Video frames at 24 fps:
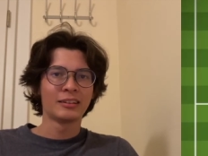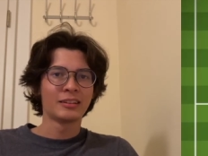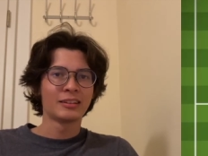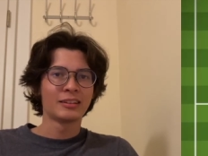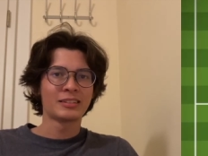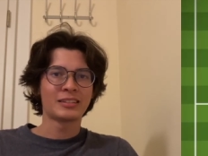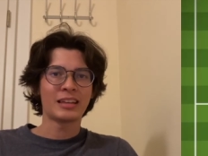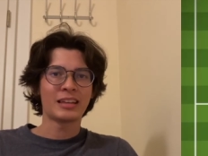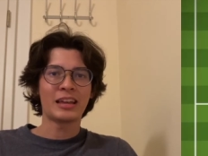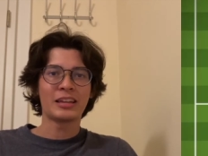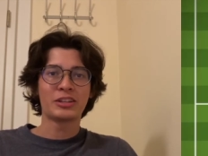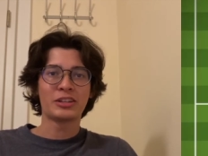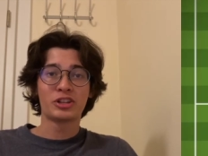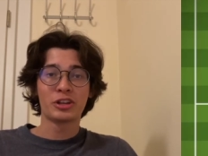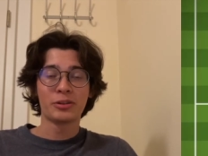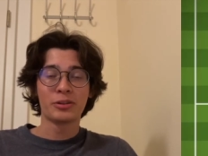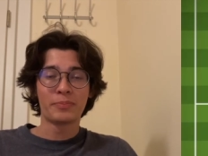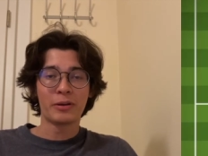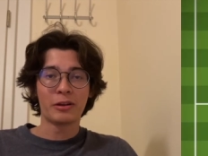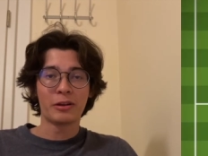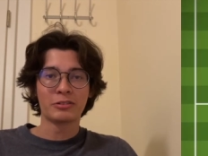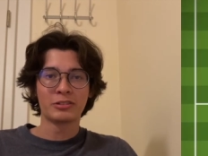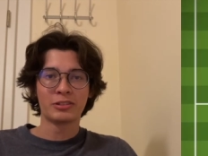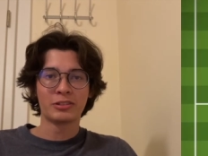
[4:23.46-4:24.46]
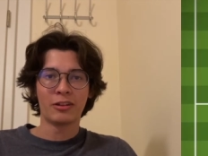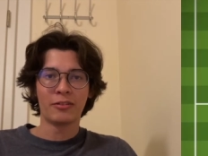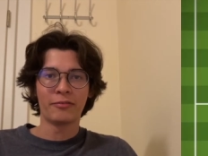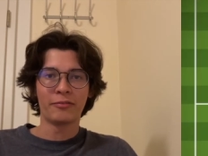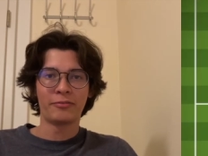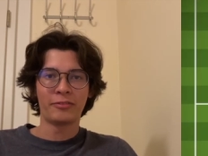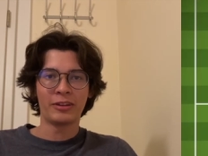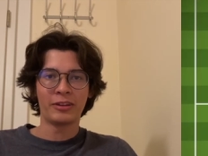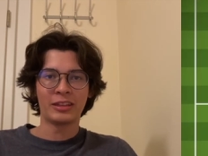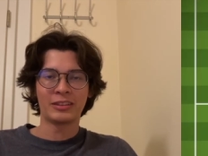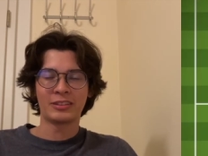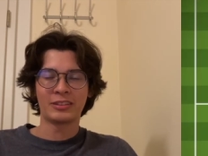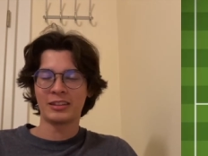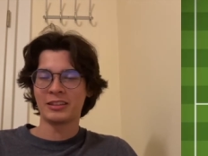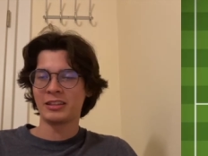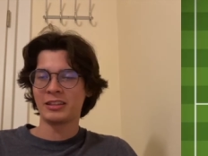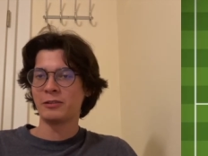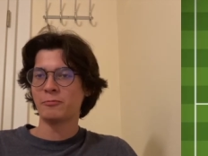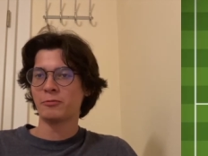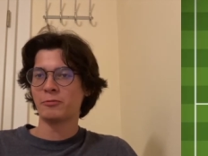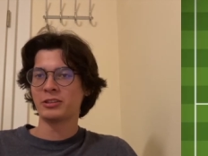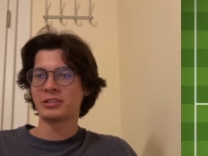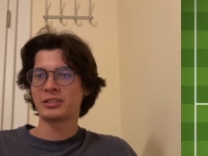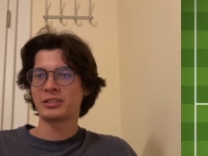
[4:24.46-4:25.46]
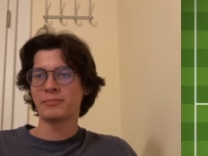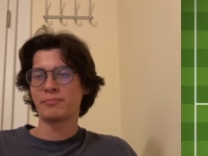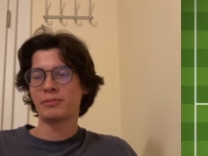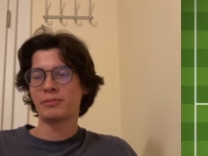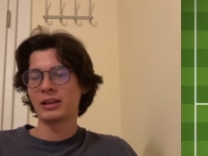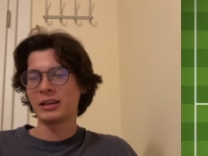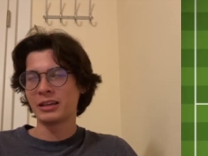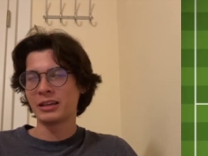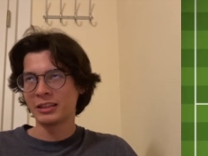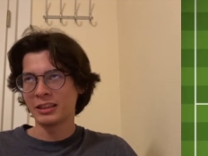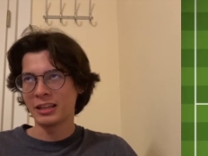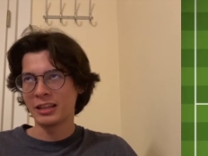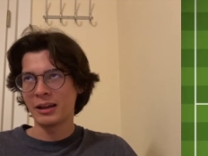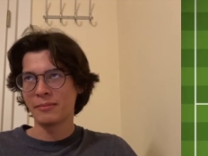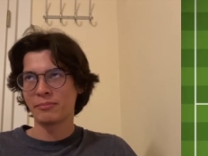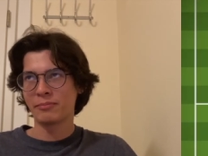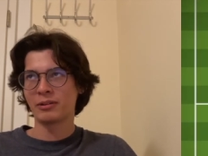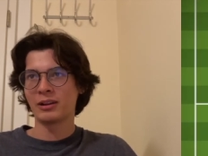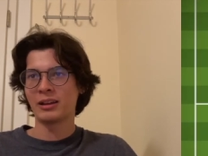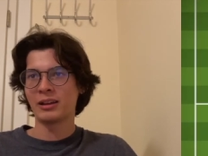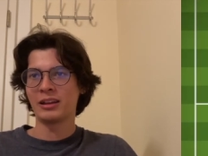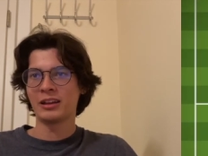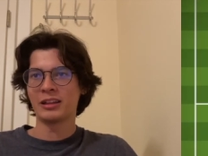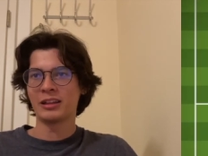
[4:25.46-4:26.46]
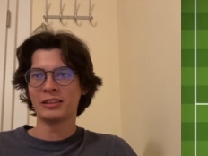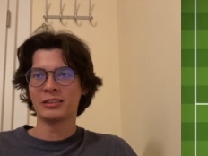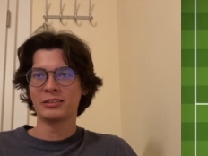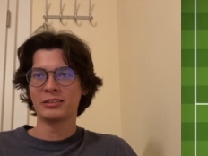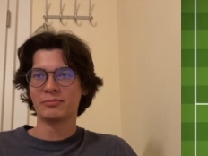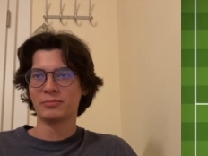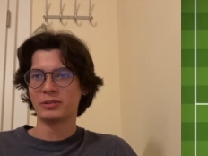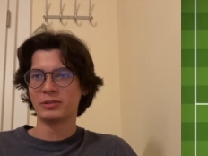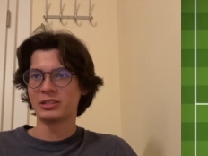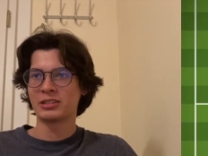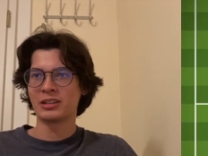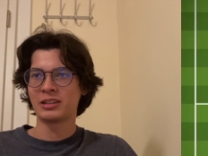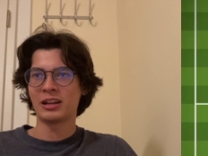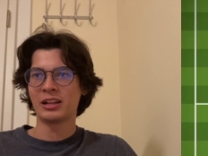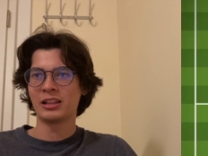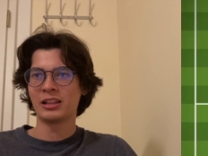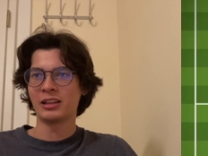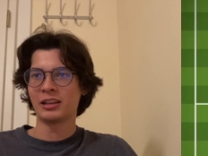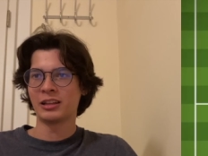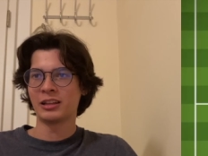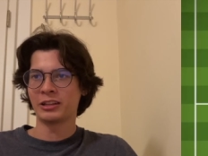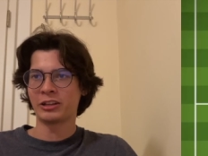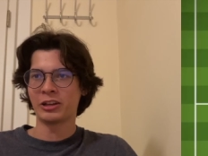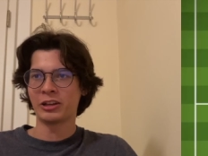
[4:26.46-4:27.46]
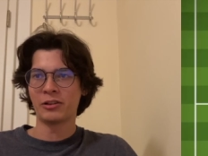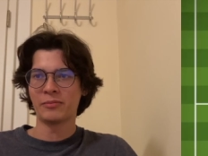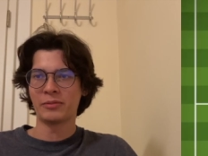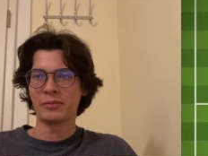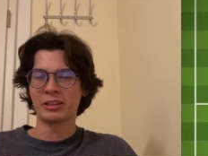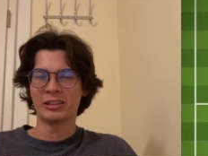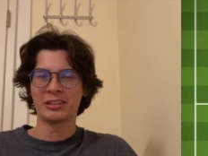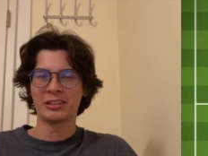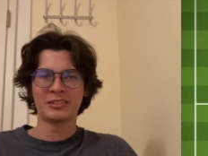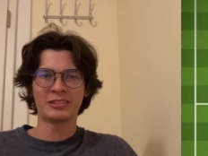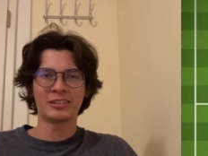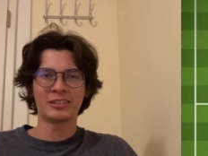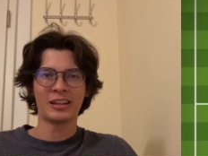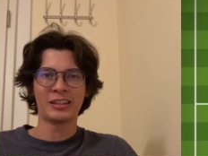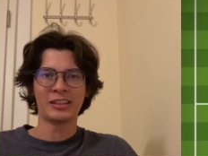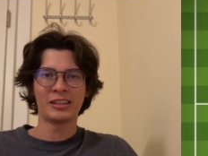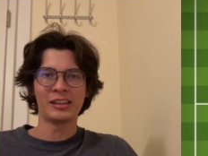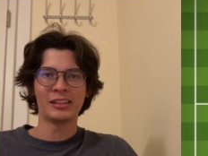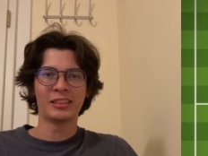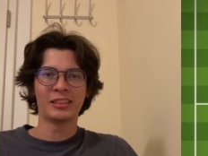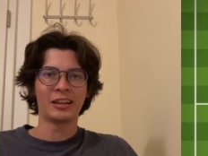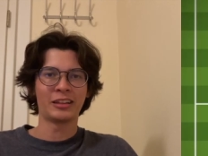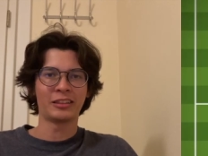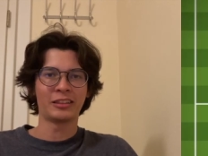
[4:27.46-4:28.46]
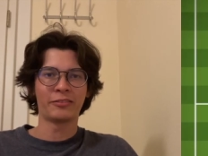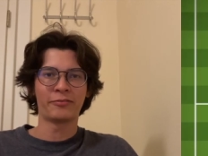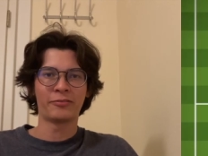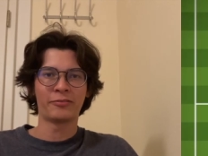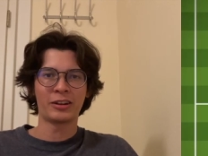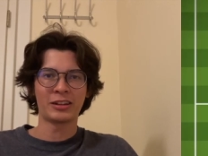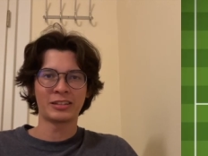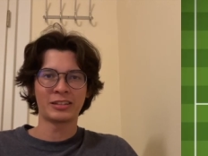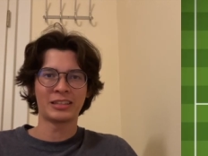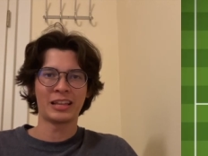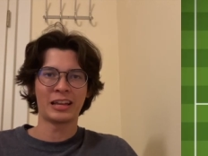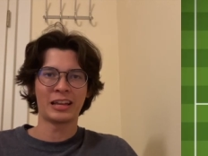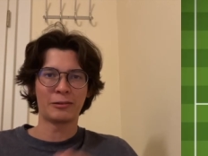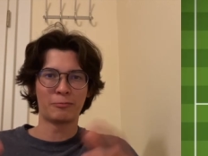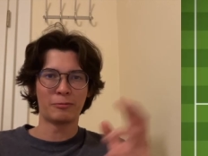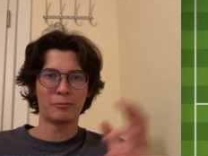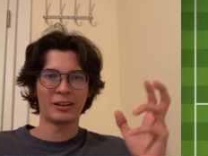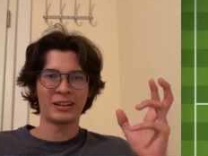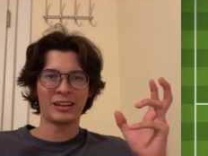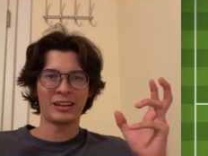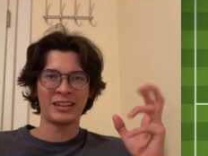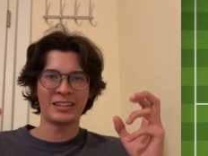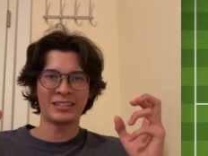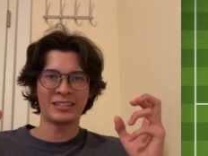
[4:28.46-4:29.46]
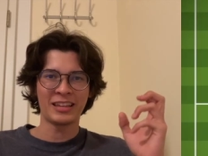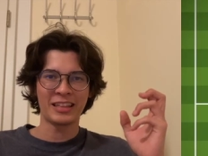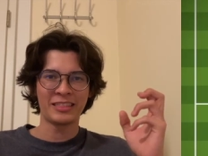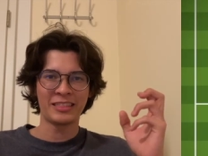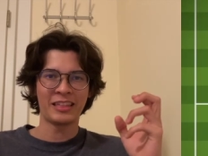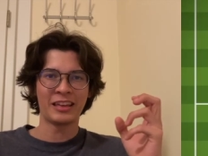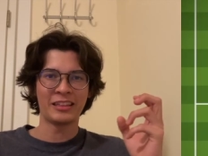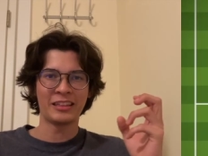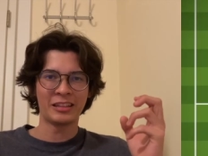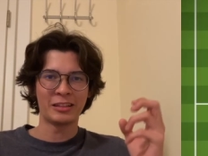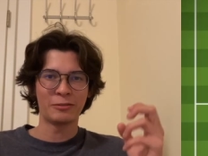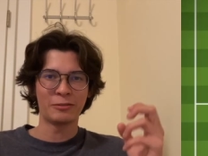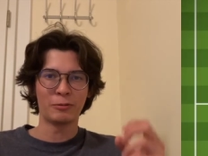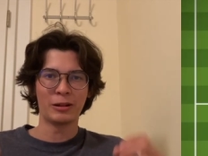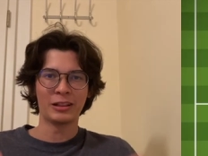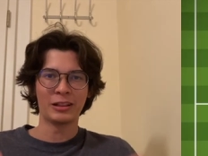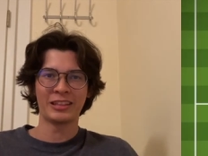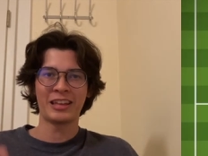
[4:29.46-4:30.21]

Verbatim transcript: Say Choupo's not fit and he wants to play Gnabry and Musiala and Coman and Sane like the first leg where he said they did well.